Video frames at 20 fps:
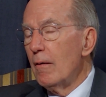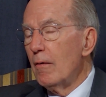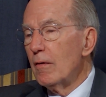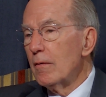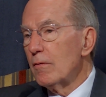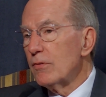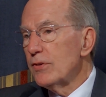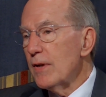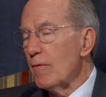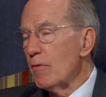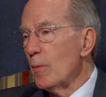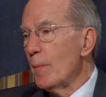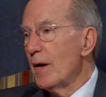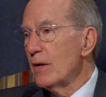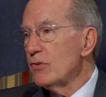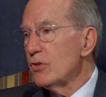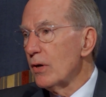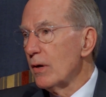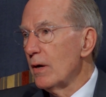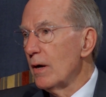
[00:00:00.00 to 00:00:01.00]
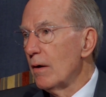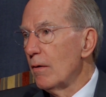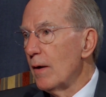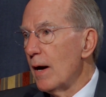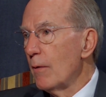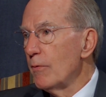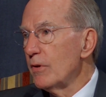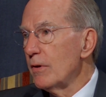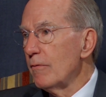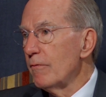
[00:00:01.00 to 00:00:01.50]
Several months ago,
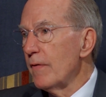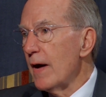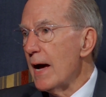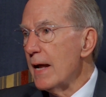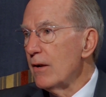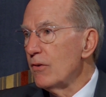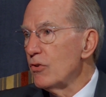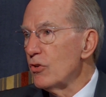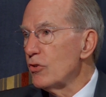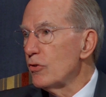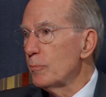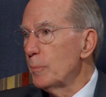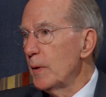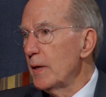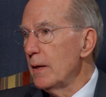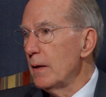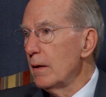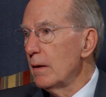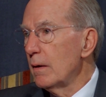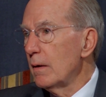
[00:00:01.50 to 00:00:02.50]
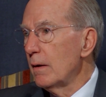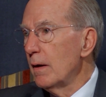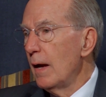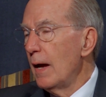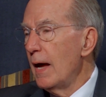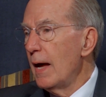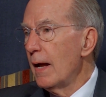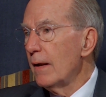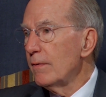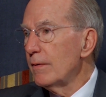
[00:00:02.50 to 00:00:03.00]
I was invited to speak
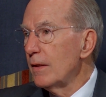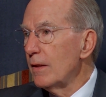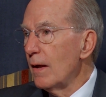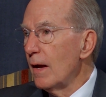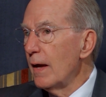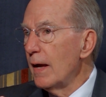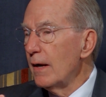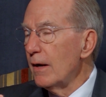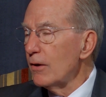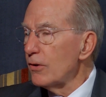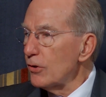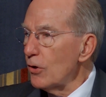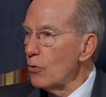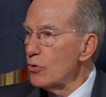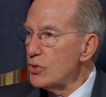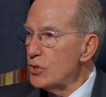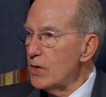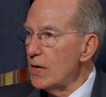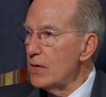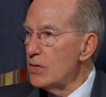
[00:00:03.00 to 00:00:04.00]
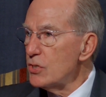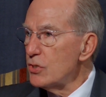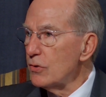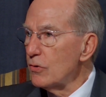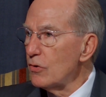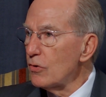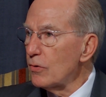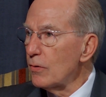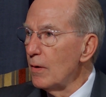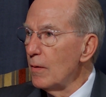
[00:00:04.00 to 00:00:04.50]
at an
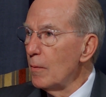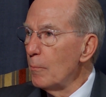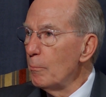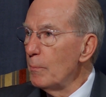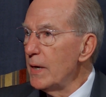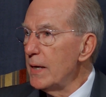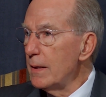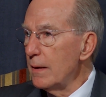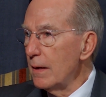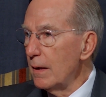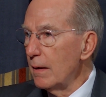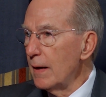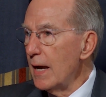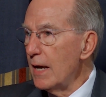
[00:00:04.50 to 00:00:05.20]
association's meeting,